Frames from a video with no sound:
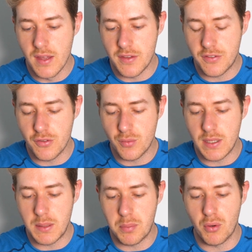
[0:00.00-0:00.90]
This is
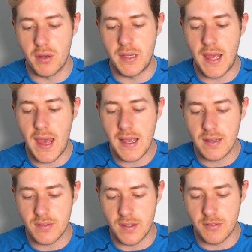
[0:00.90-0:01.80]
really important. It
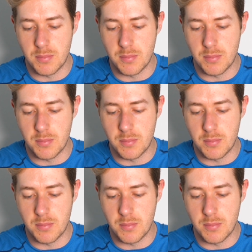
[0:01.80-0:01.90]
exits,